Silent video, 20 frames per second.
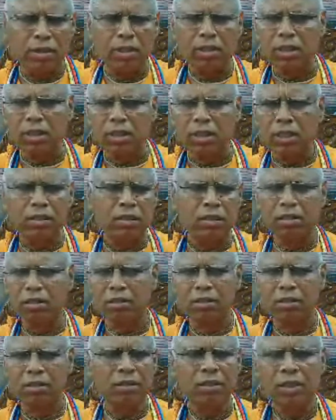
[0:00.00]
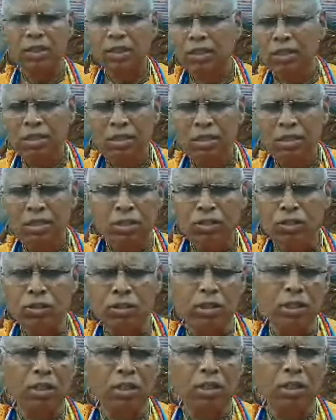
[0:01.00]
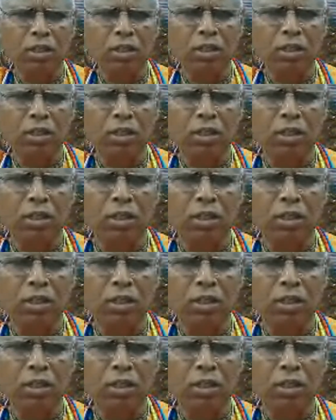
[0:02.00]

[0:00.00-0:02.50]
This is a seat of